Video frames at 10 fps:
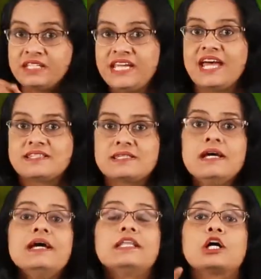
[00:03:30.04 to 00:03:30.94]
Yes,
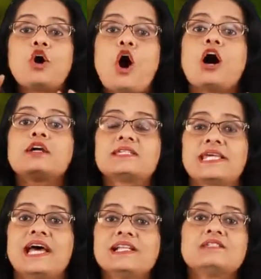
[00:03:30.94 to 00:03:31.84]
the cork
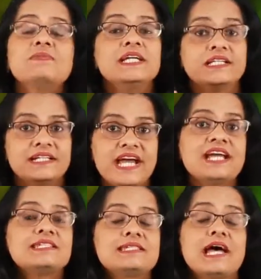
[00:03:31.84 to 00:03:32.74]
cells, being the
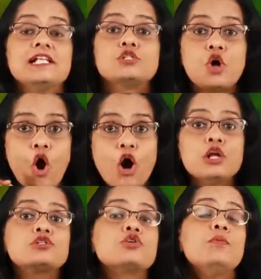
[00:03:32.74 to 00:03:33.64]
dead cells,
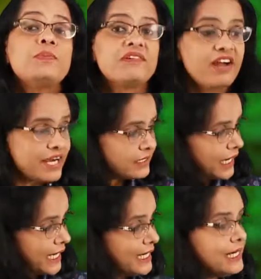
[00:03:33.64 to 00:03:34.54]
also prevent
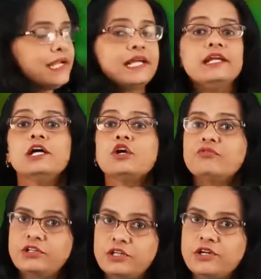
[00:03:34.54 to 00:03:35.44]
the interior
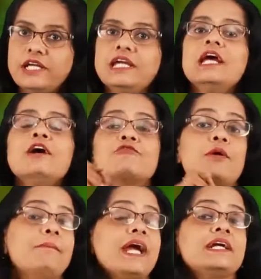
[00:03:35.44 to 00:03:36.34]
of the tree
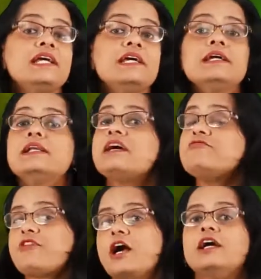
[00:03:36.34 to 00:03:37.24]
from bacterial and
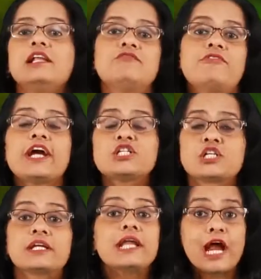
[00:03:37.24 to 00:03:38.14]
fungal
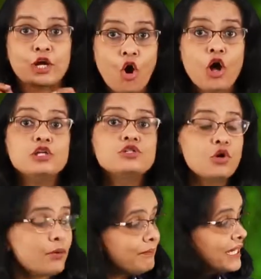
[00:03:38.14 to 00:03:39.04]
infection and
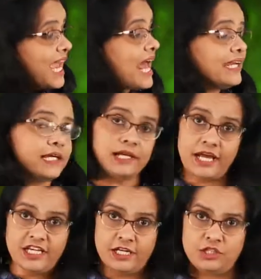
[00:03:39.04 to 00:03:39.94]
also mechanical
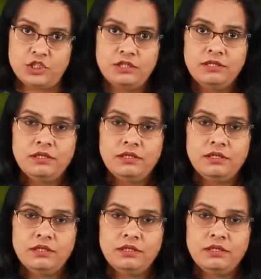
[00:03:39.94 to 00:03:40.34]
injury.